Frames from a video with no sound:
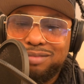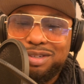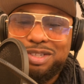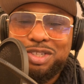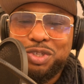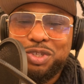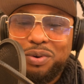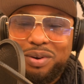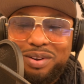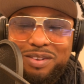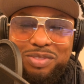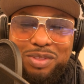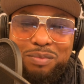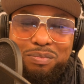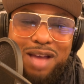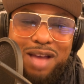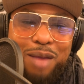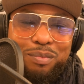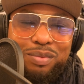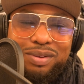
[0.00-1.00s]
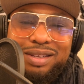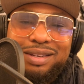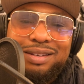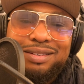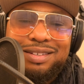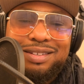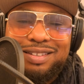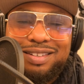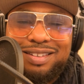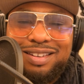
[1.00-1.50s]
majority of the
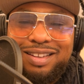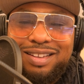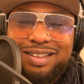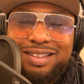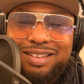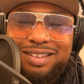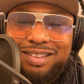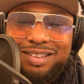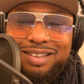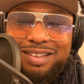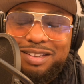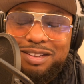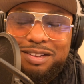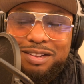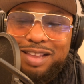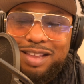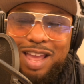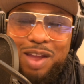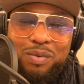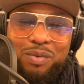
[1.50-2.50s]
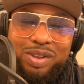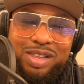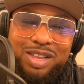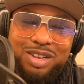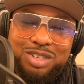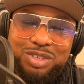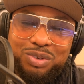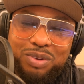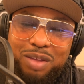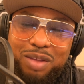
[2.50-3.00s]
population can't really
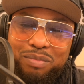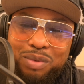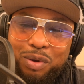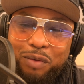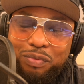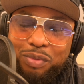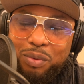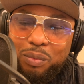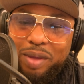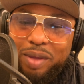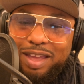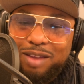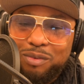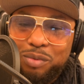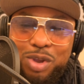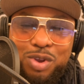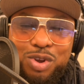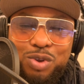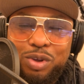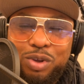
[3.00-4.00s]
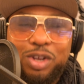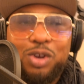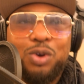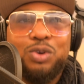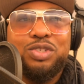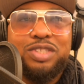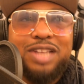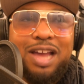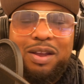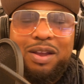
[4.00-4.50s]
enjoy milk the way, well, you know, it
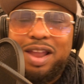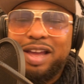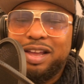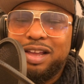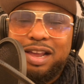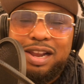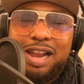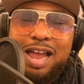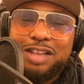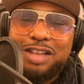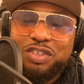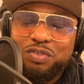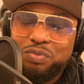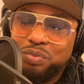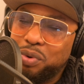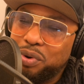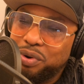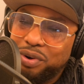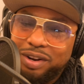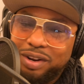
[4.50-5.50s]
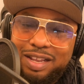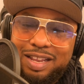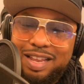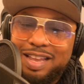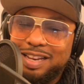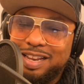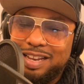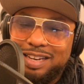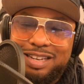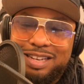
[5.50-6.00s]
goes down like a glass of water. It,
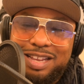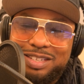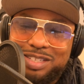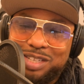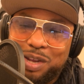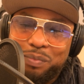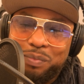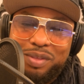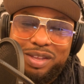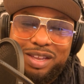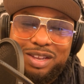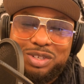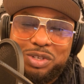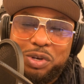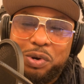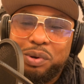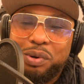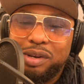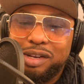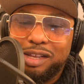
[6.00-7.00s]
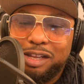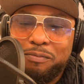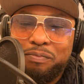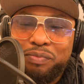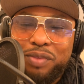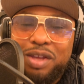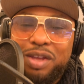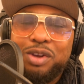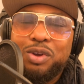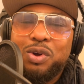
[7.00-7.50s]
it, it does something internally,
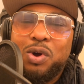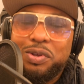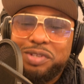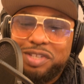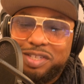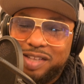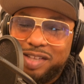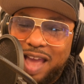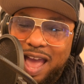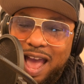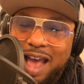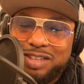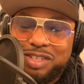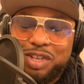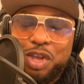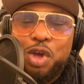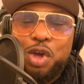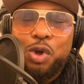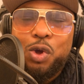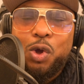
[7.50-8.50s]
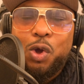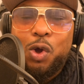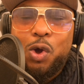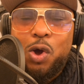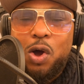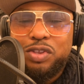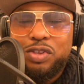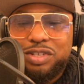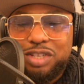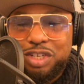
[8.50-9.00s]
causes gas,
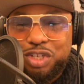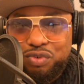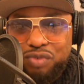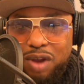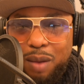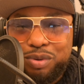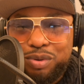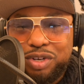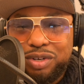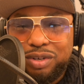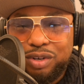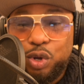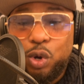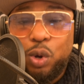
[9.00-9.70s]
causes disruption,